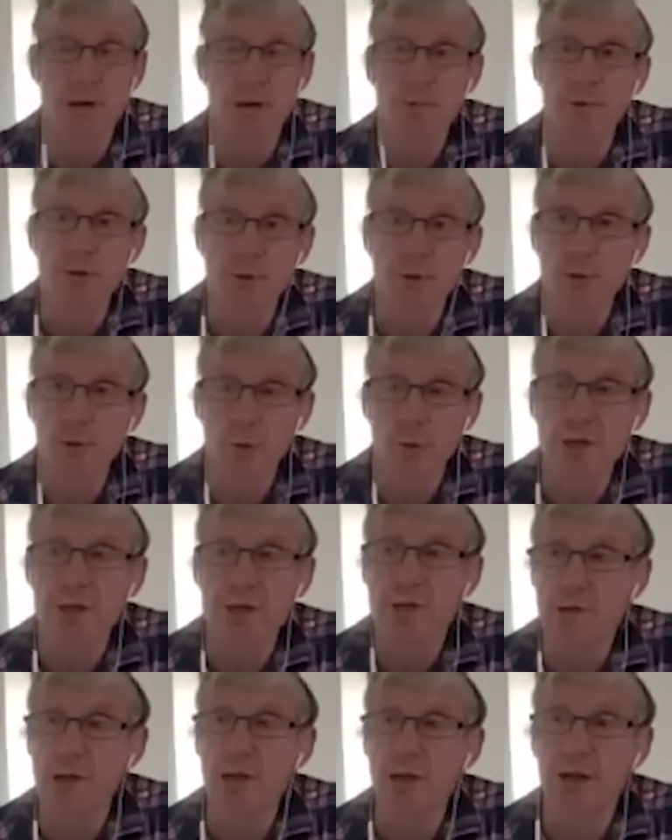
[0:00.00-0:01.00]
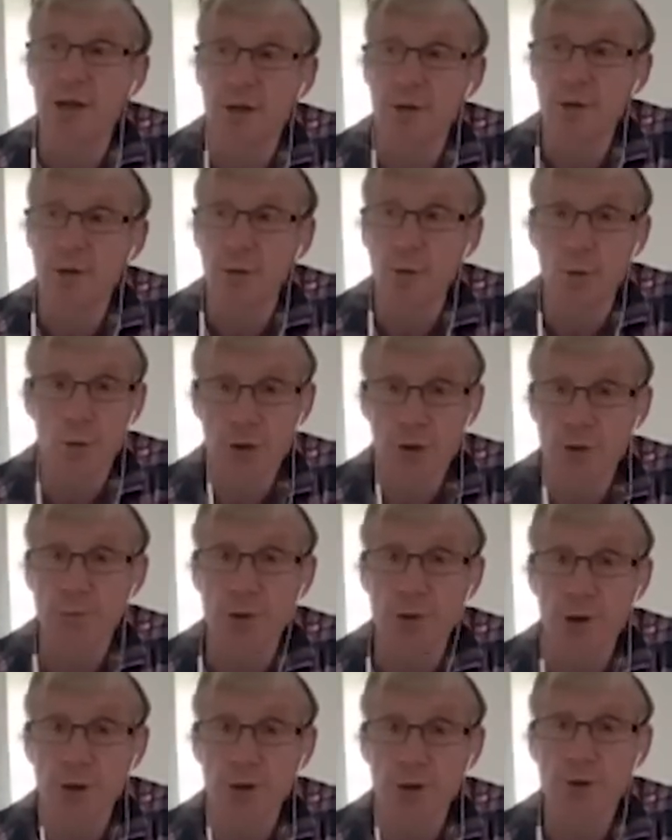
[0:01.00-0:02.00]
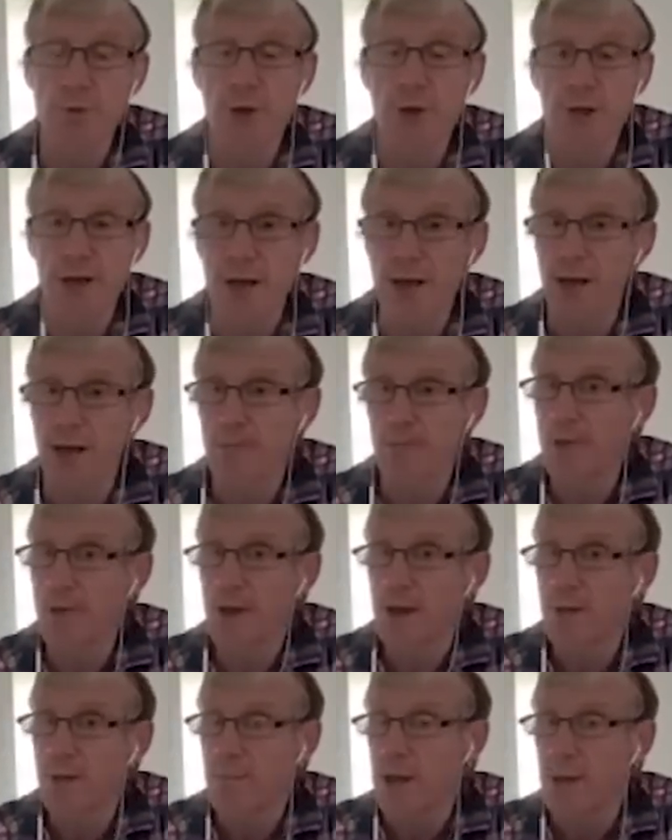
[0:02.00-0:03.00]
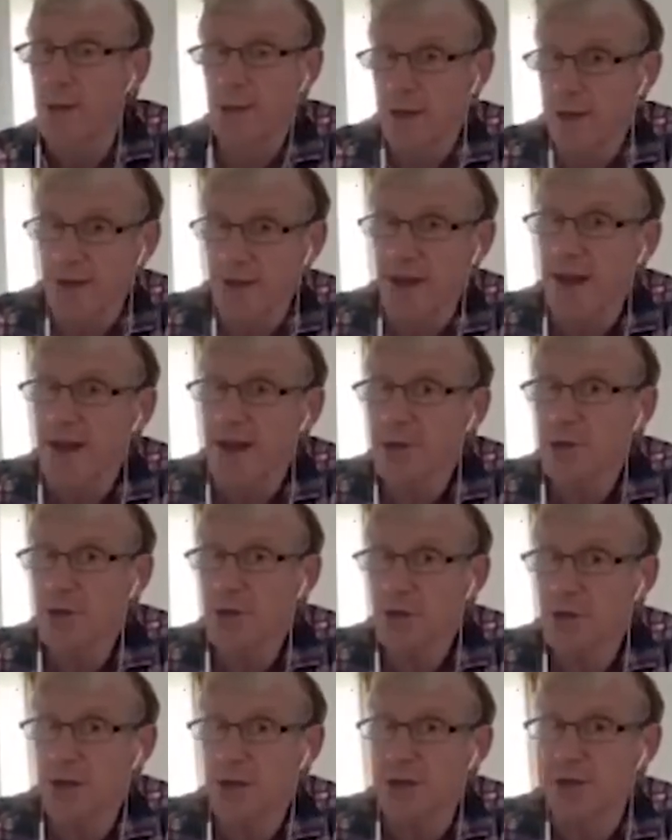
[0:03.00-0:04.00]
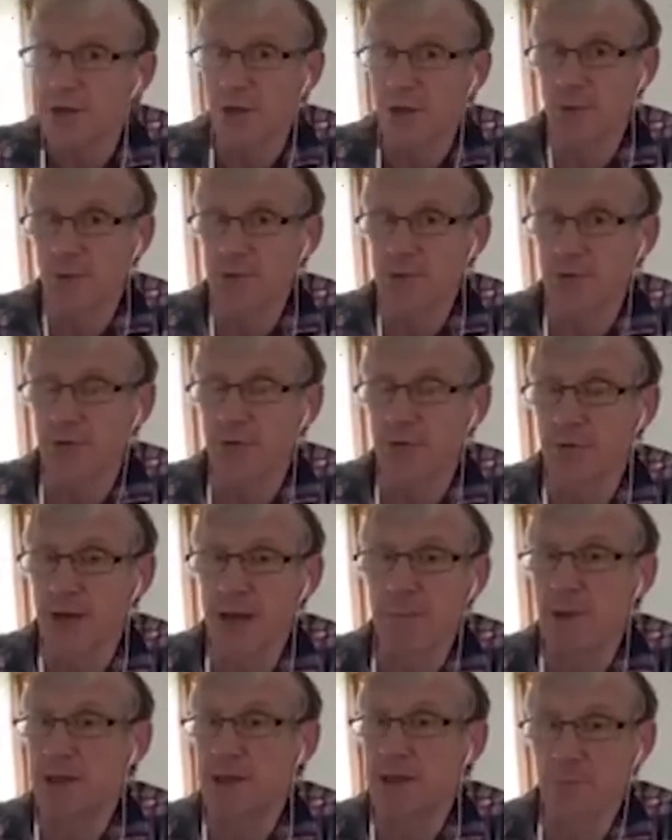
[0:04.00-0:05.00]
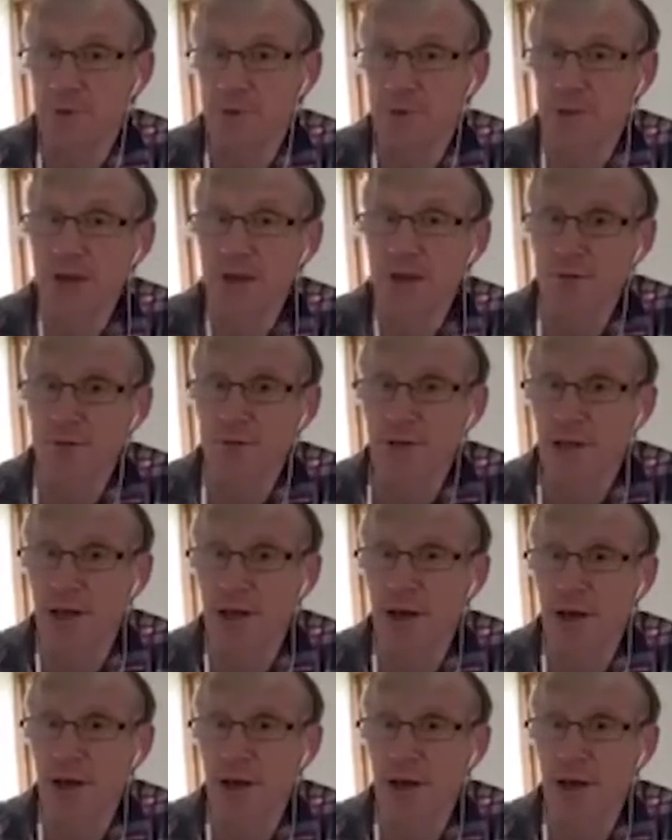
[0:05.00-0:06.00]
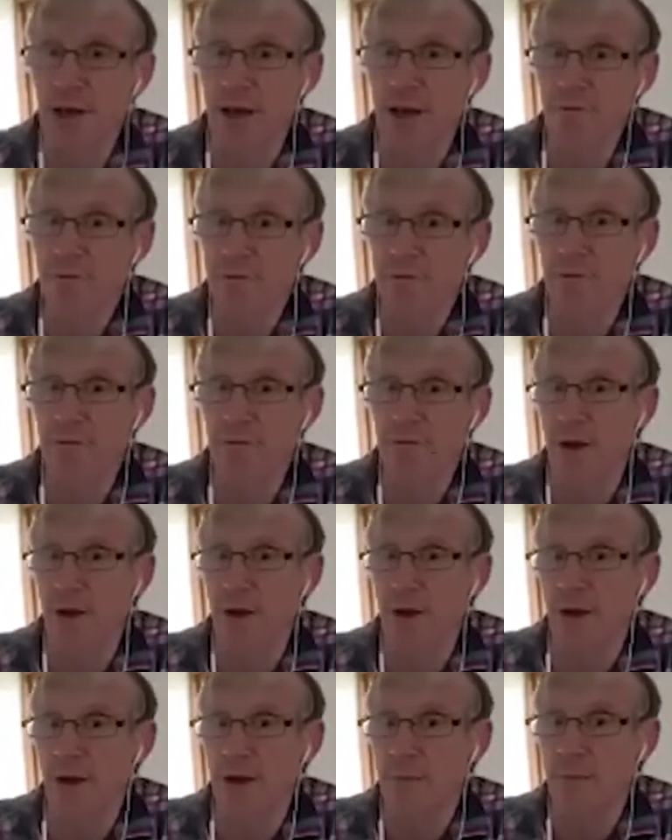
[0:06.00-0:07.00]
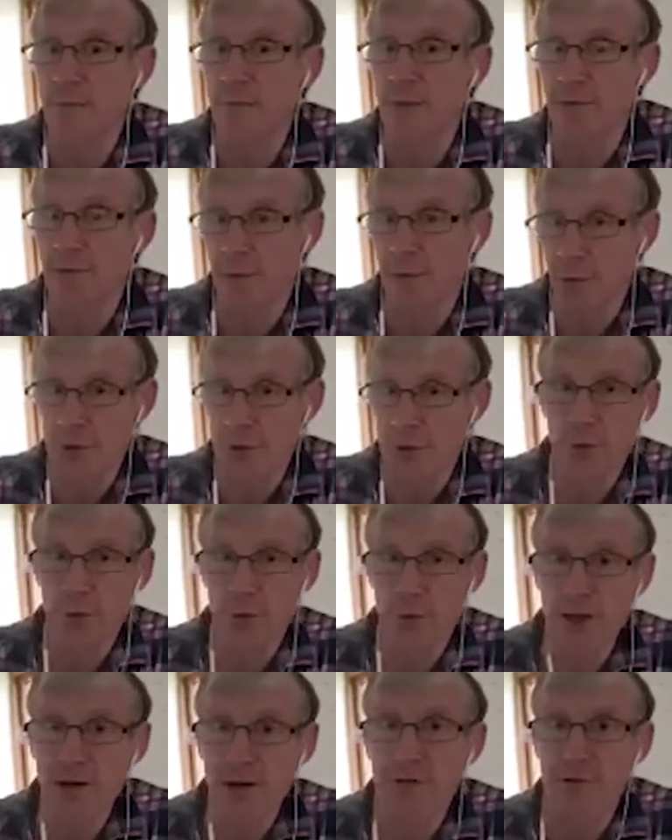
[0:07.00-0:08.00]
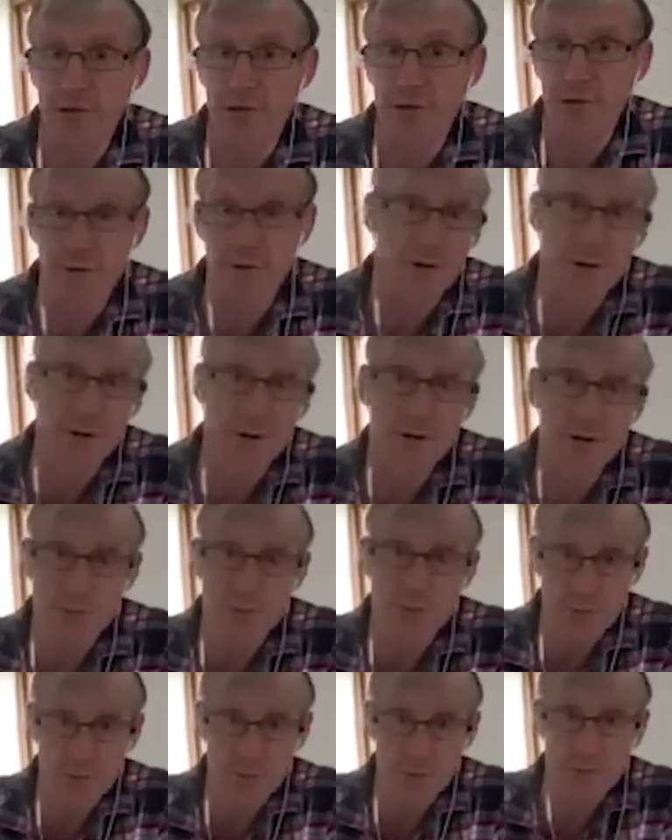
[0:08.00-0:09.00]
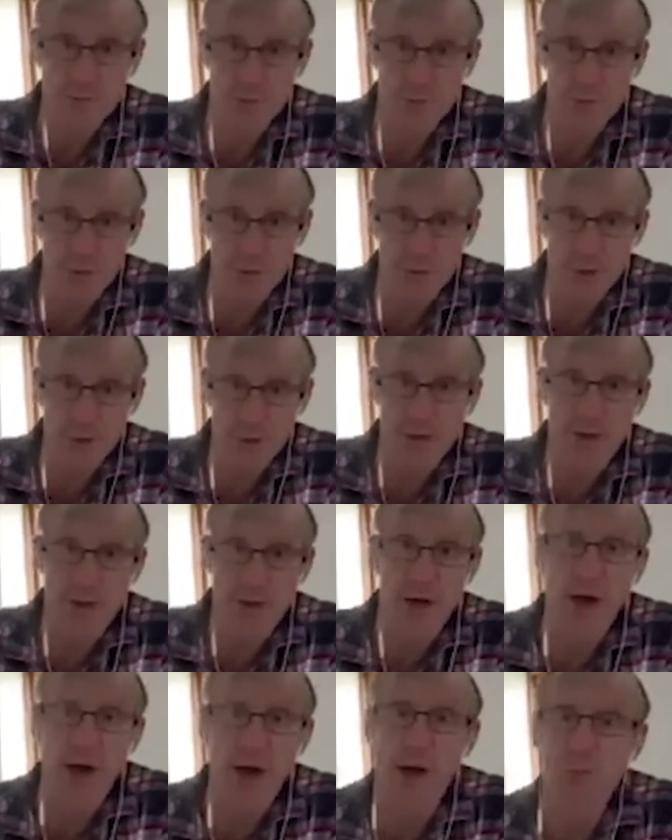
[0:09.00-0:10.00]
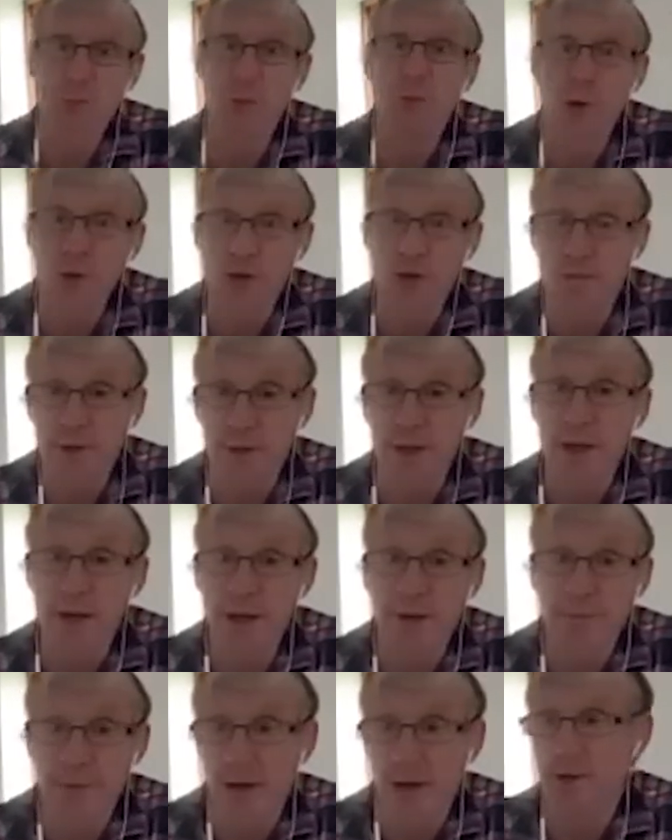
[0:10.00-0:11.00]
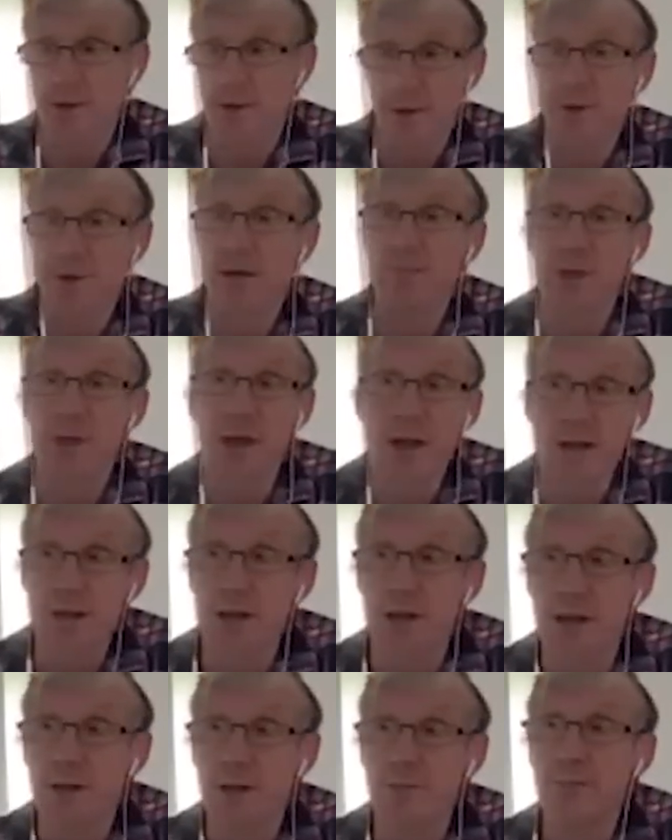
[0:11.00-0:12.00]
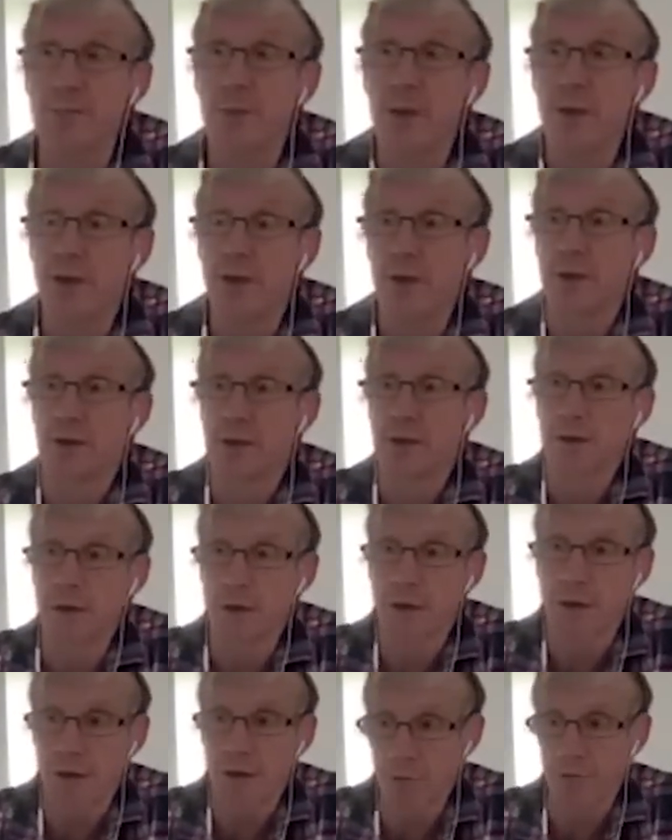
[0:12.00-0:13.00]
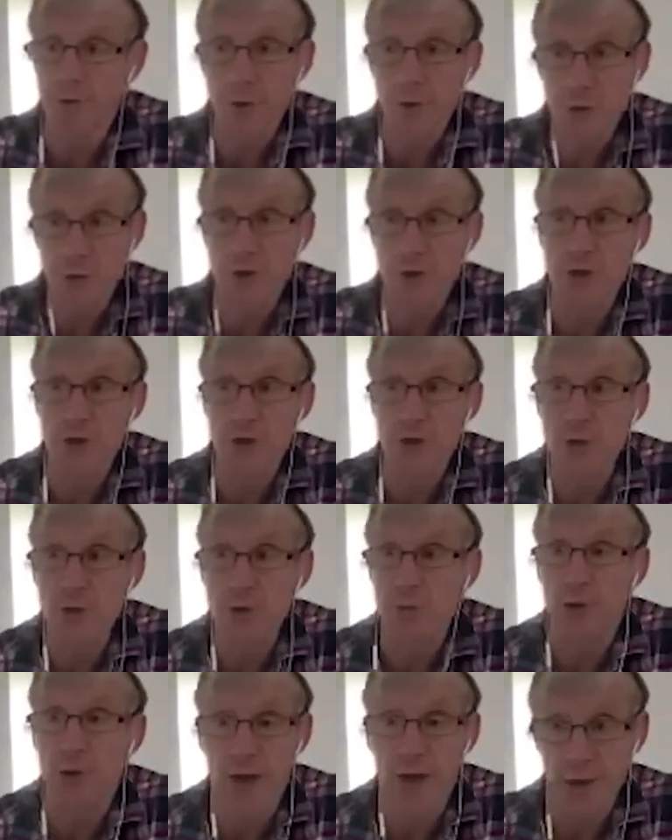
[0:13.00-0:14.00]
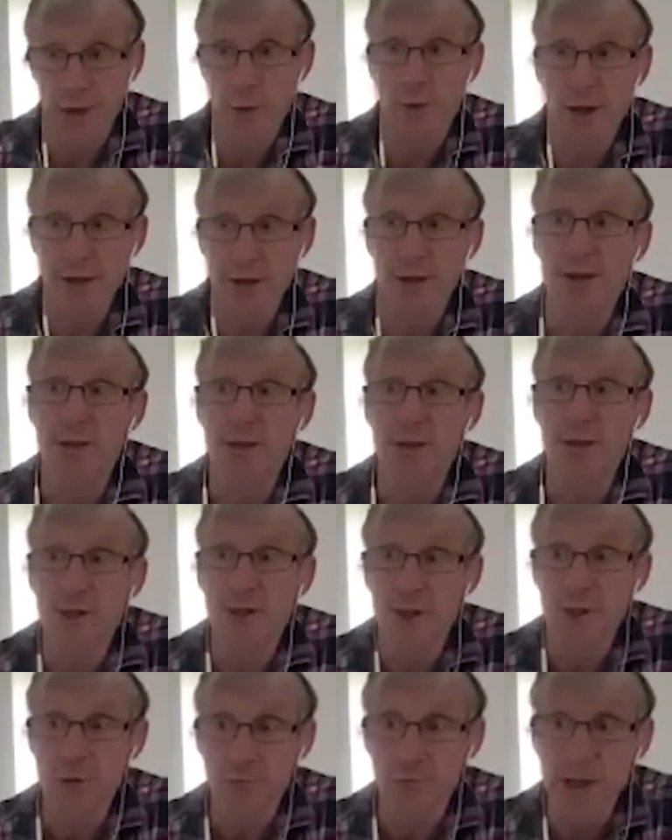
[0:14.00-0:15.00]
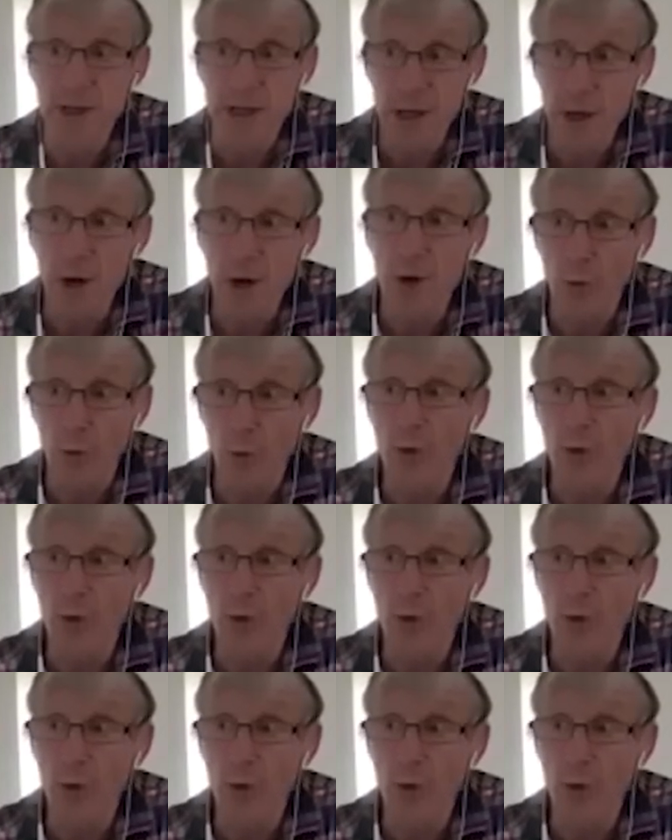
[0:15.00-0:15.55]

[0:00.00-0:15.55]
with wintering water birds, where they're maybe at the edge in terms of keeping themselves alive. They've got to eat for a vast, you know, high proportion of the day, sometimes nighttime. If food's in short supply and the weather conditions are really cold,